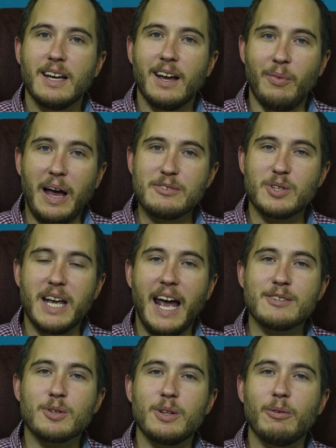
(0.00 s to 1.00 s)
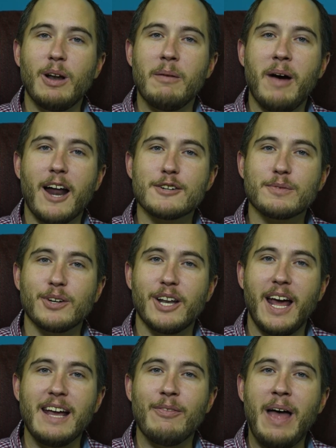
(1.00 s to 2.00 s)
And that's the answer that really matters for
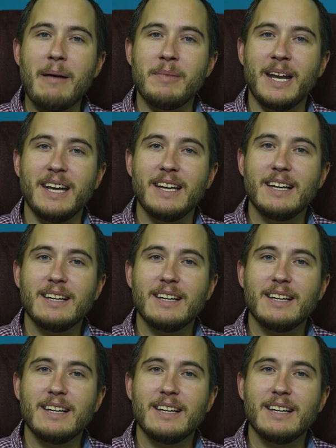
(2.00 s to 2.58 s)
today and that minute